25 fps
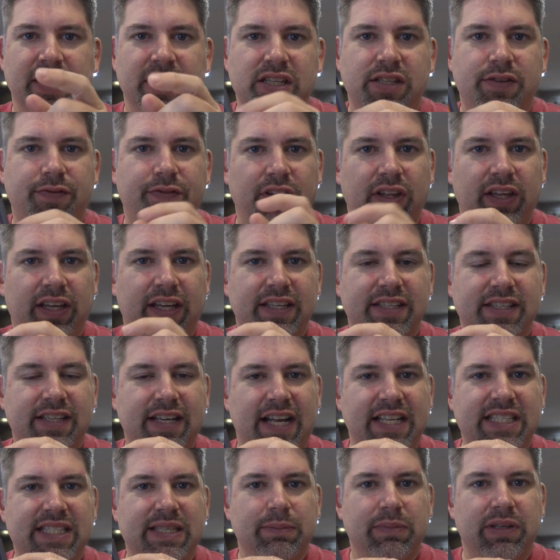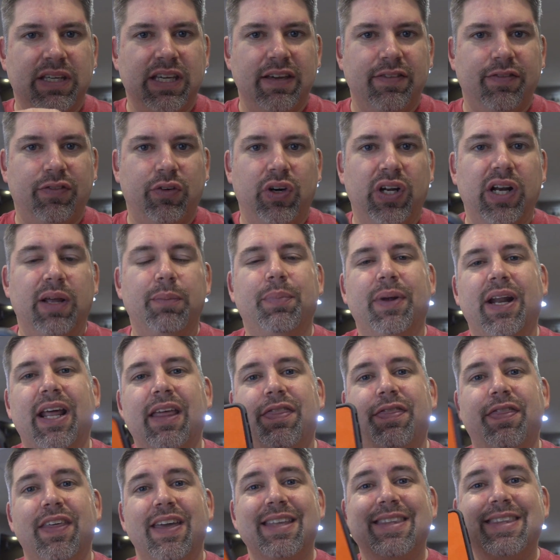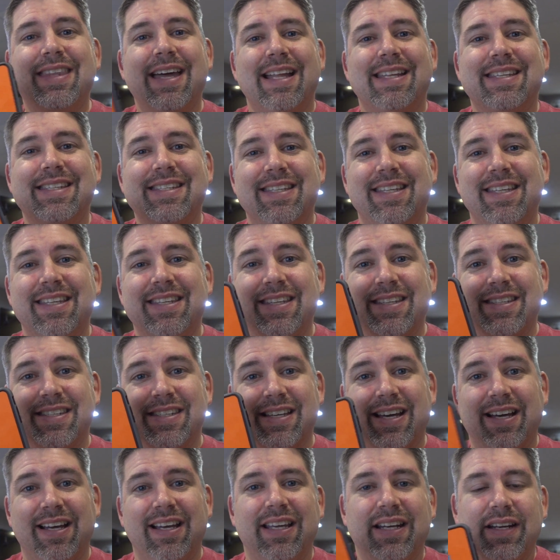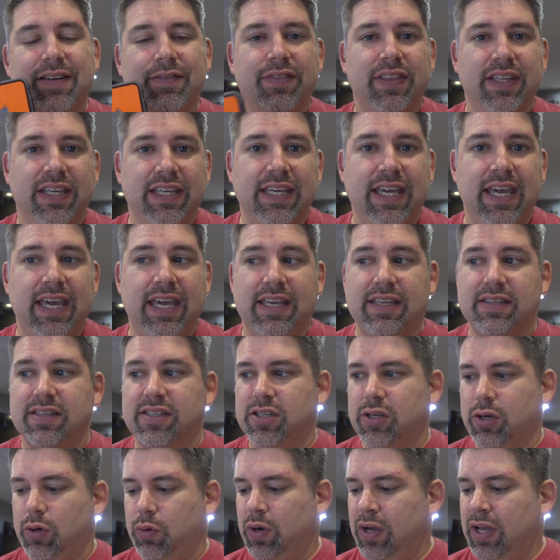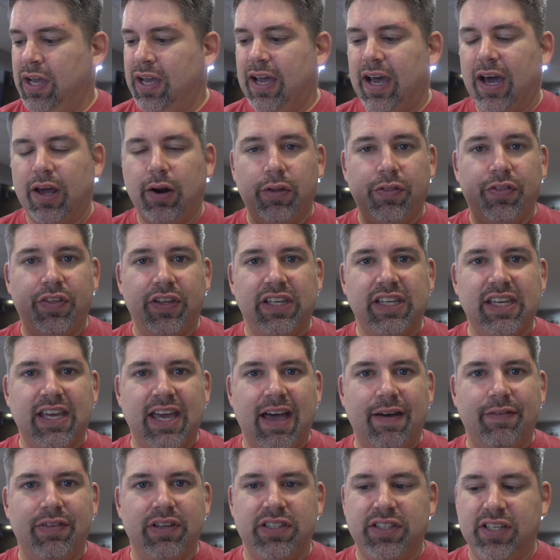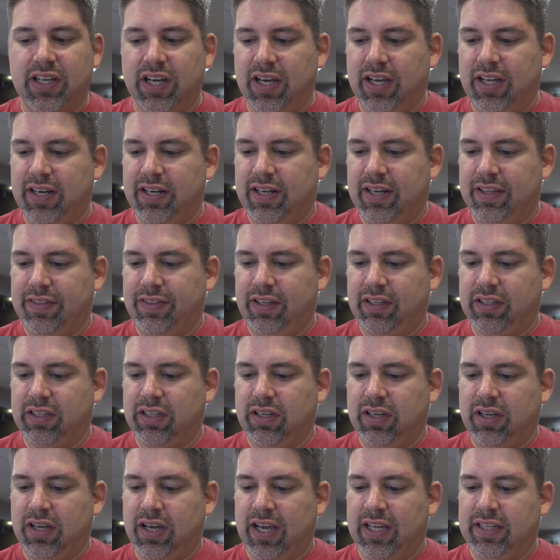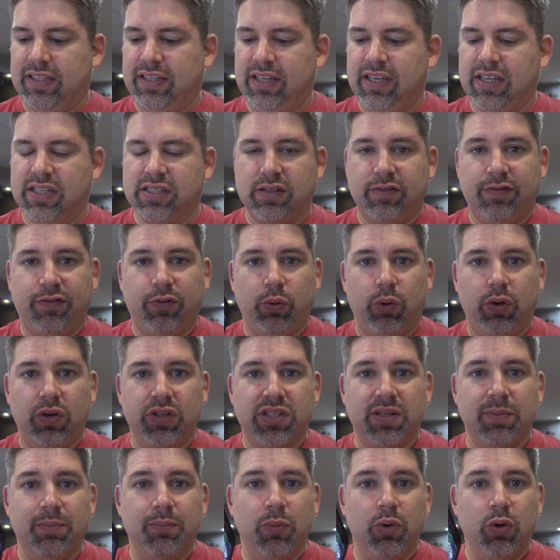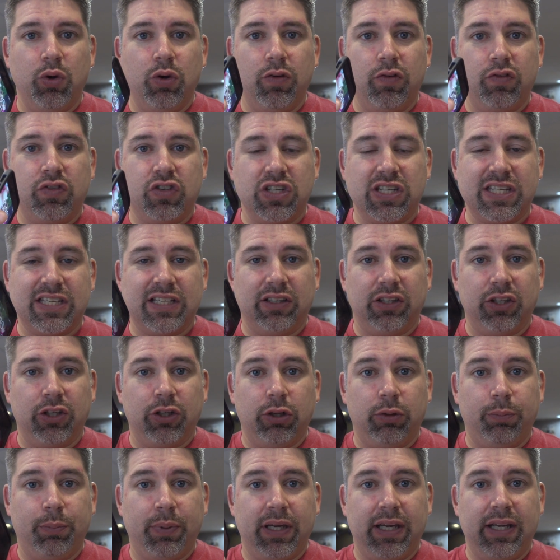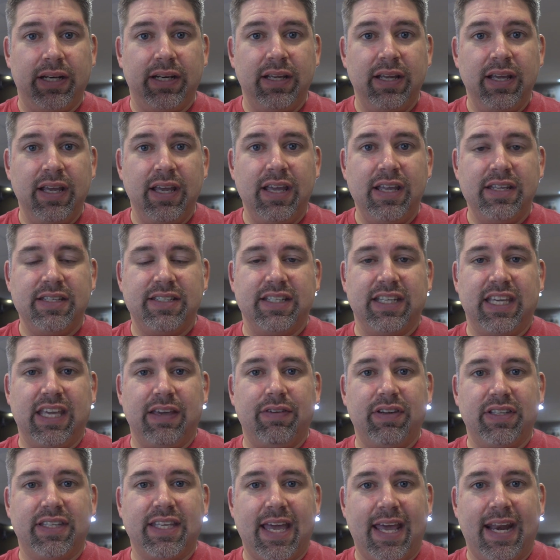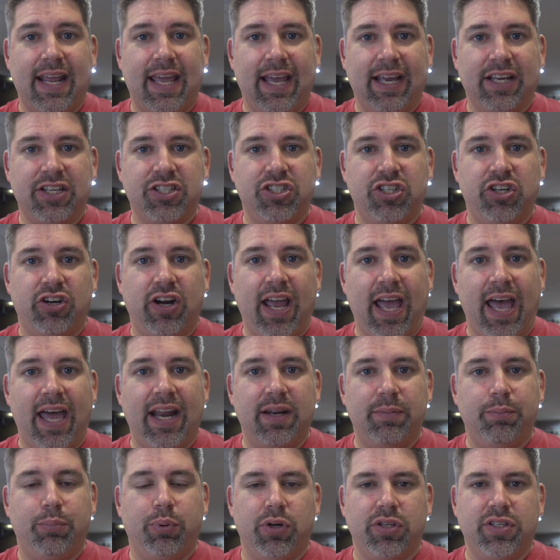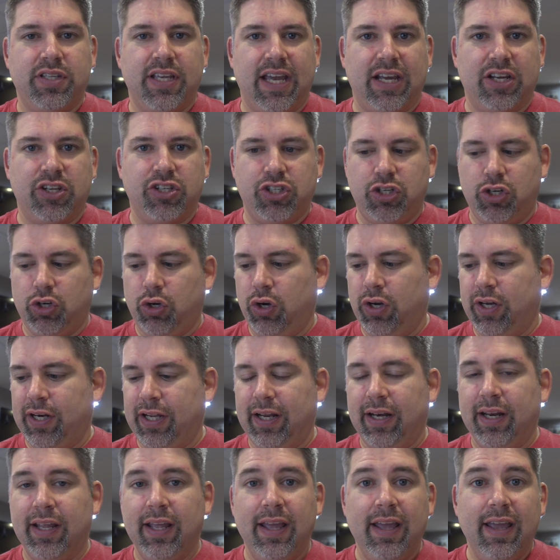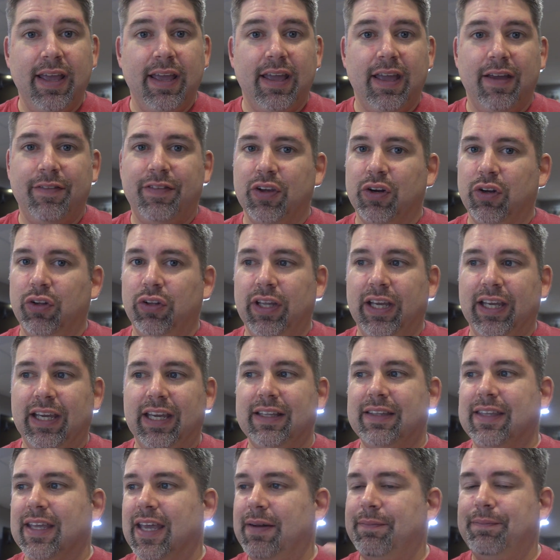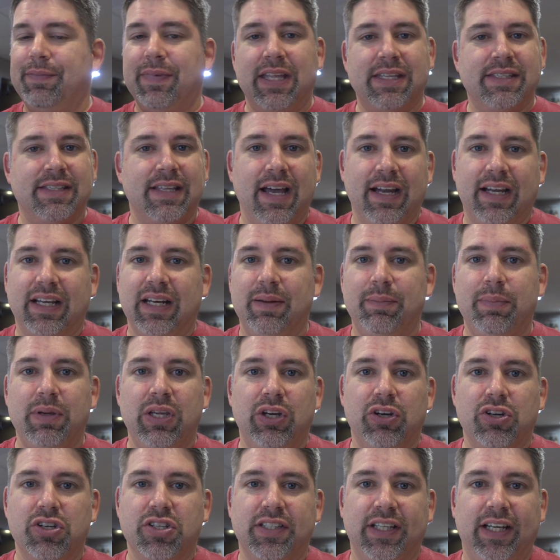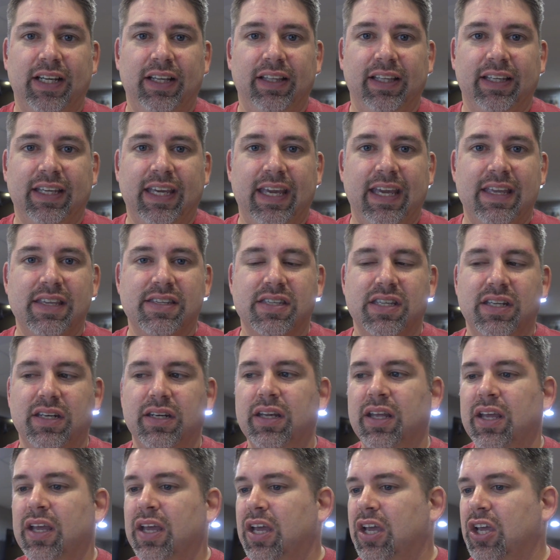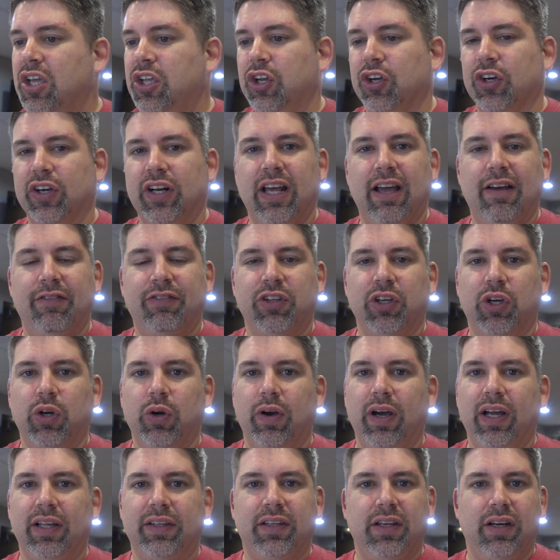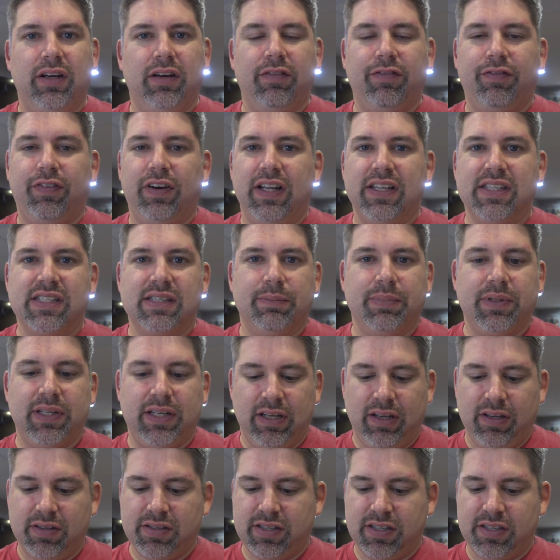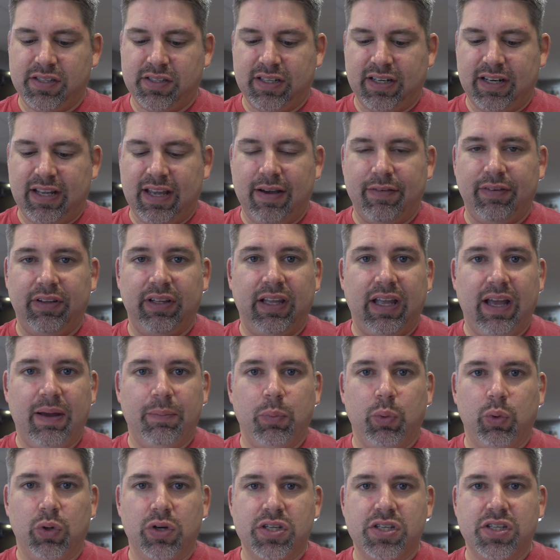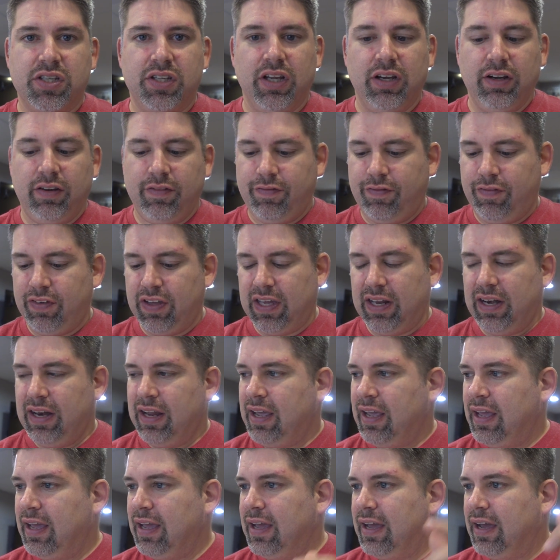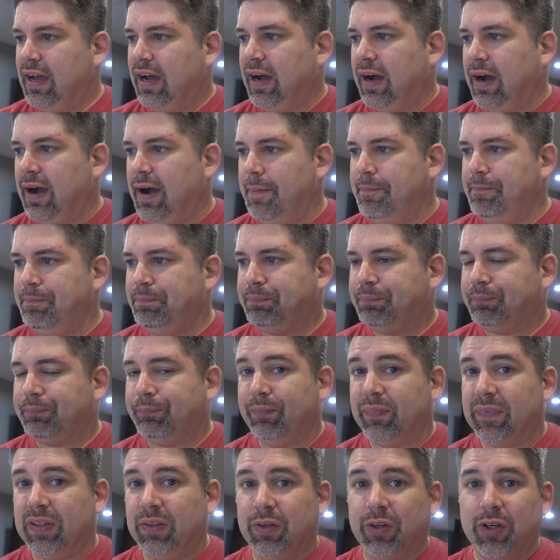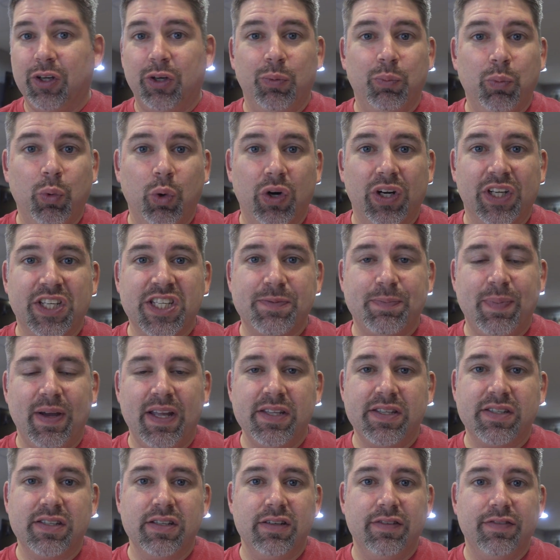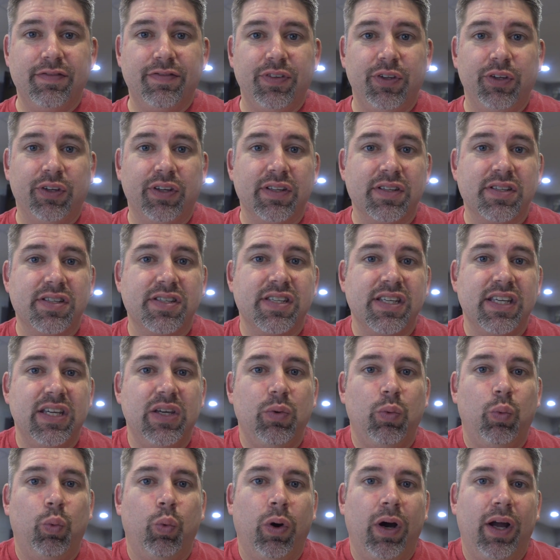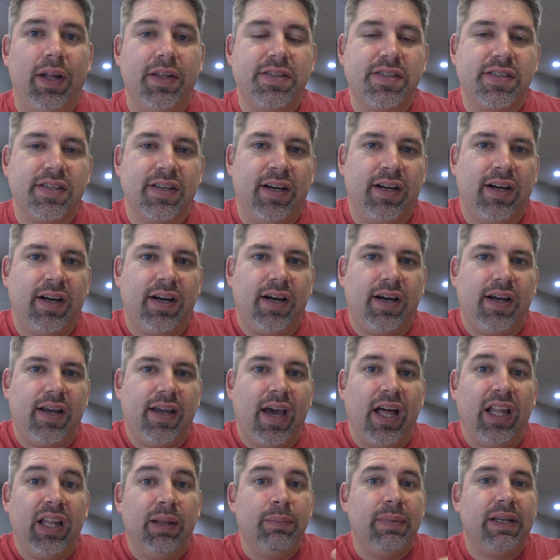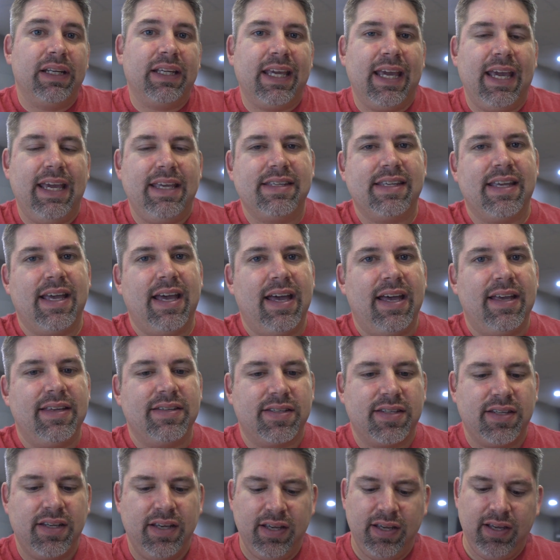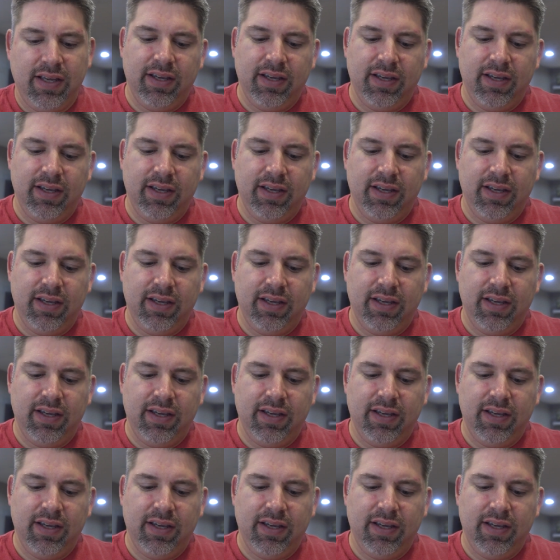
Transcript: feel like it's got some give on it, but I think that's the design of the case. So I don't think you have a dud. I think the idea is for it to move just a little bit to give it that extra added protection on it. If you don't like it, then it's not going to be your style of case, and you're going to have to go out there and find something else that's going to have a lot more snug fit. Go to more expensive, you can see what Element Case has.